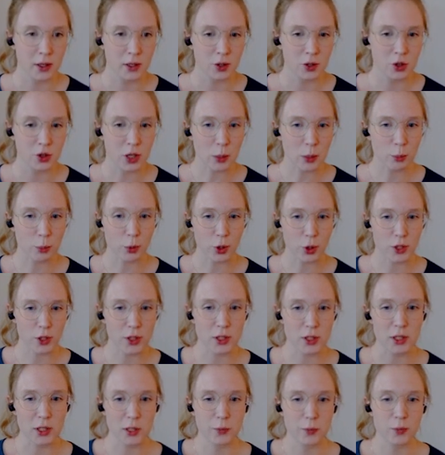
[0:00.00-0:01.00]
Jake
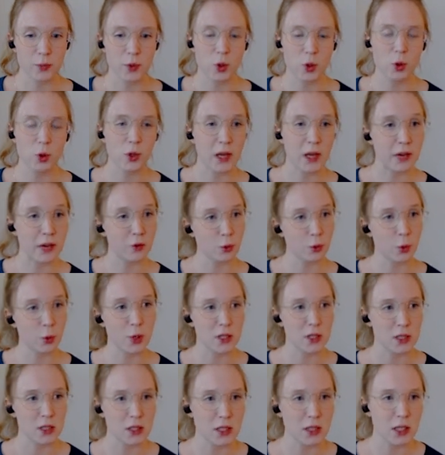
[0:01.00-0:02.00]
Brodsky, who gave a
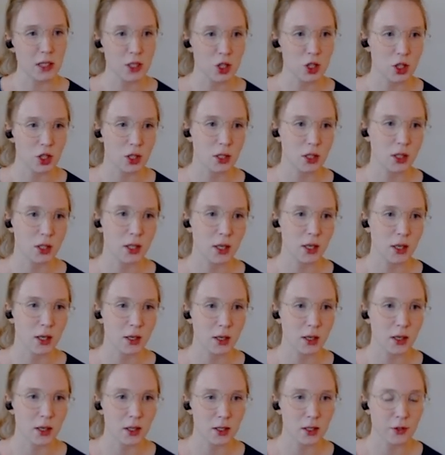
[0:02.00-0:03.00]
presentation at
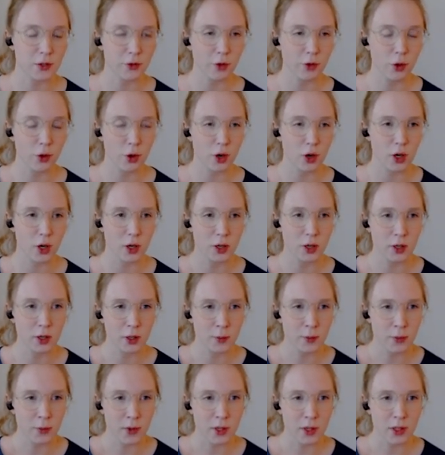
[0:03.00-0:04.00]
S4
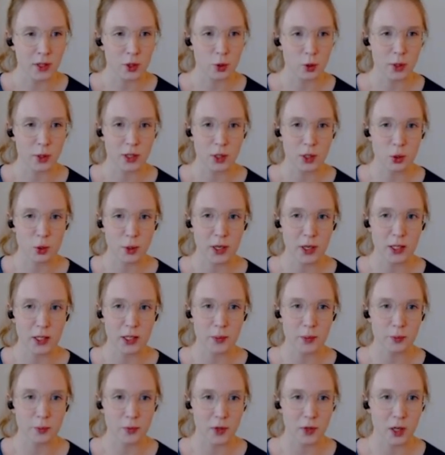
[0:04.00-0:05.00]
in
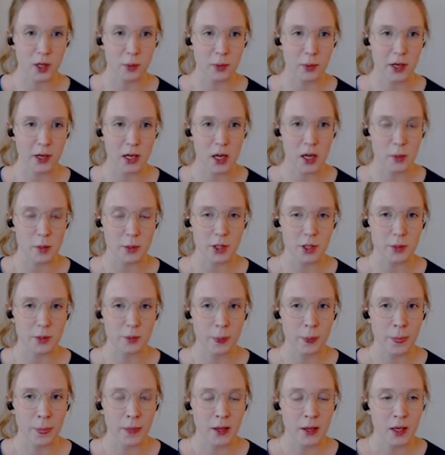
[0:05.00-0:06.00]
2020 in Miami.
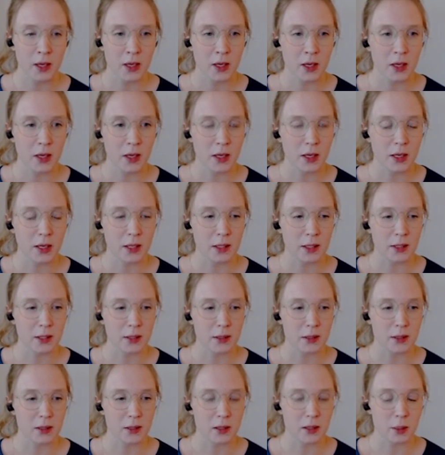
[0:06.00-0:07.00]

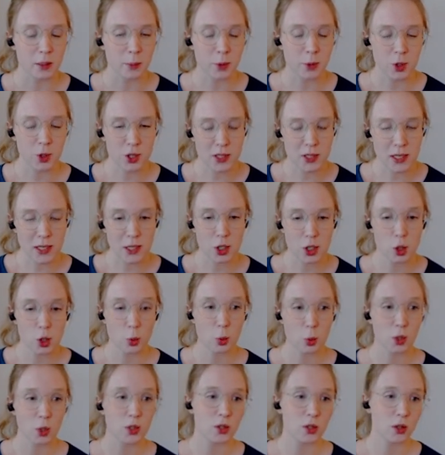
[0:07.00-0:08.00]
And that presentation
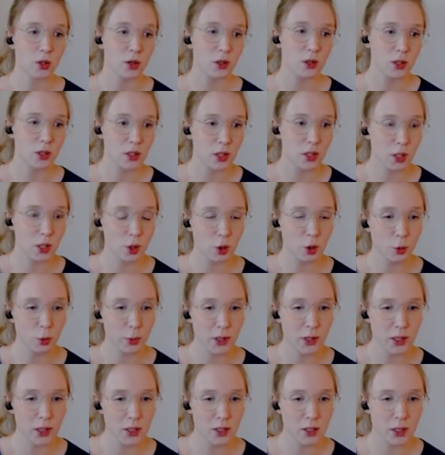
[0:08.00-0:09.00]
was on secure
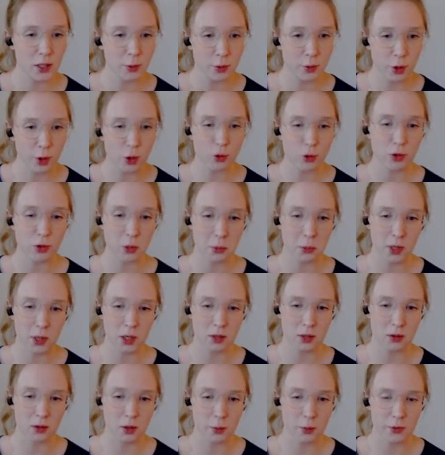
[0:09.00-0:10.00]
PLC programming,
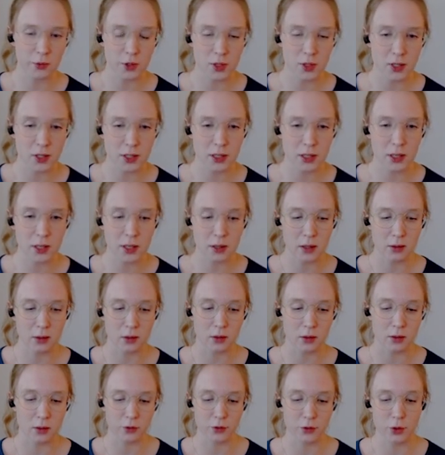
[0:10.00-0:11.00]
obviously, and
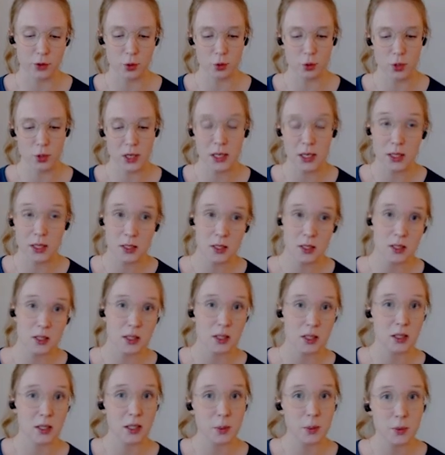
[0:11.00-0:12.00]
on a few hints
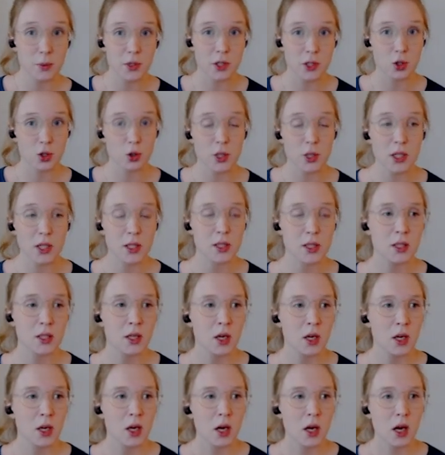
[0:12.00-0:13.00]
and tips and tricks
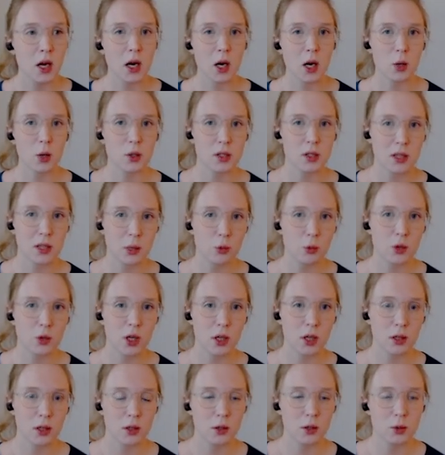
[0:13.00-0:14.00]
how
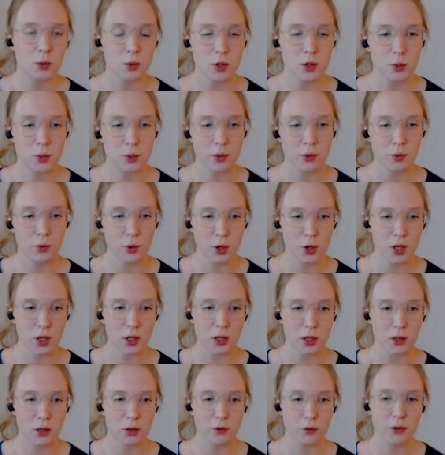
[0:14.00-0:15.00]
someone who's been working
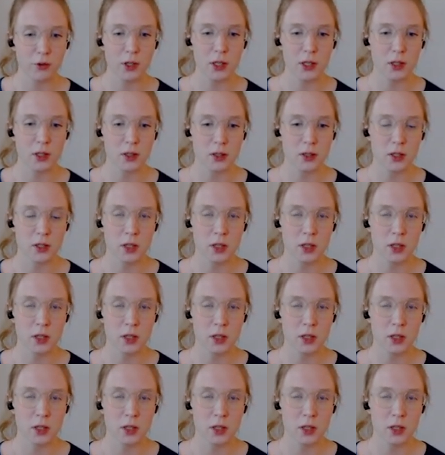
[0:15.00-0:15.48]
in the field